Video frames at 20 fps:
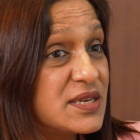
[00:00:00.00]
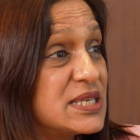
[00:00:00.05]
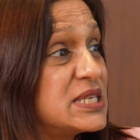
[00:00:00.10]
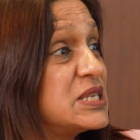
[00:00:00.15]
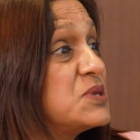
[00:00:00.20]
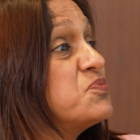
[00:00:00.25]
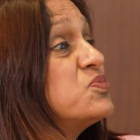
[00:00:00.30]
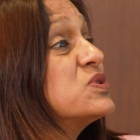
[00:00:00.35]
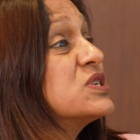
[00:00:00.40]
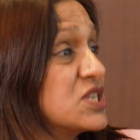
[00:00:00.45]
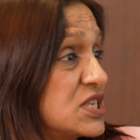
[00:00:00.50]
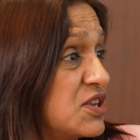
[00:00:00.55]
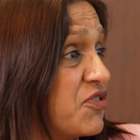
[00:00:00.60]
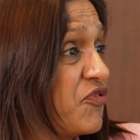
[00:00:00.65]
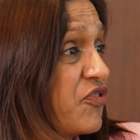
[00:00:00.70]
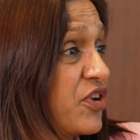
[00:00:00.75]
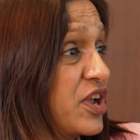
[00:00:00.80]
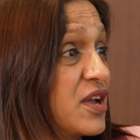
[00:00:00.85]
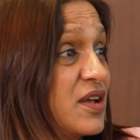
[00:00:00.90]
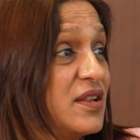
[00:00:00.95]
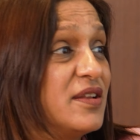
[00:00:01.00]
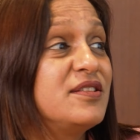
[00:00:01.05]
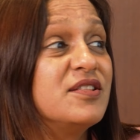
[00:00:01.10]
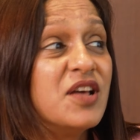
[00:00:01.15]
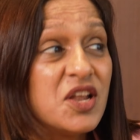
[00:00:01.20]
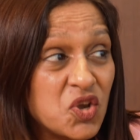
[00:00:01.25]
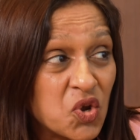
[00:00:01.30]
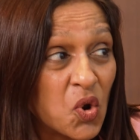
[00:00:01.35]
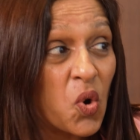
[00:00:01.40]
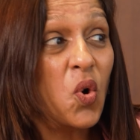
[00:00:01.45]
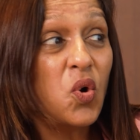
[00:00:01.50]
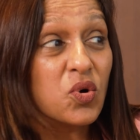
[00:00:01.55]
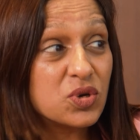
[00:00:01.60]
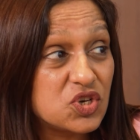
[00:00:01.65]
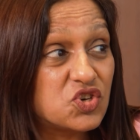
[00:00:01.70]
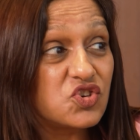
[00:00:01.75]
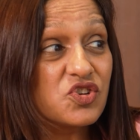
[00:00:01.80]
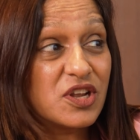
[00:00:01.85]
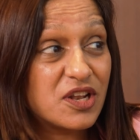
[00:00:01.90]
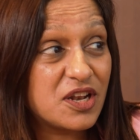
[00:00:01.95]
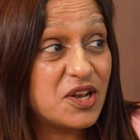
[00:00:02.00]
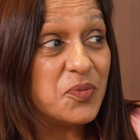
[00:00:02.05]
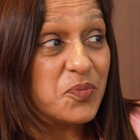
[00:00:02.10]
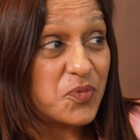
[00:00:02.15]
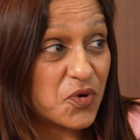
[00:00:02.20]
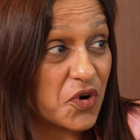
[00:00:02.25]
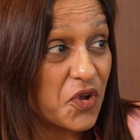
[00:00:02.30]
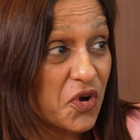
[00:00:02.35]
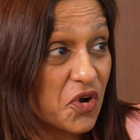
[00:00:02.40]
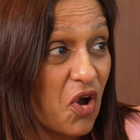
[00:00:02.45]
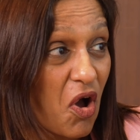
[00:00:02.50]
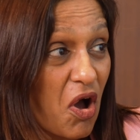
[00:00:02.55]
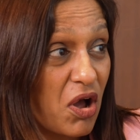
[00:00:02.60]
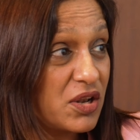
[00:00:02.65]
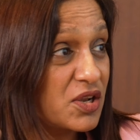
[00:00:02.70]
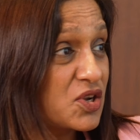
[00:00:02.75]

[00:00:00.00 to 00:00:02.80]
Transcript: is specifically the no drill protocol.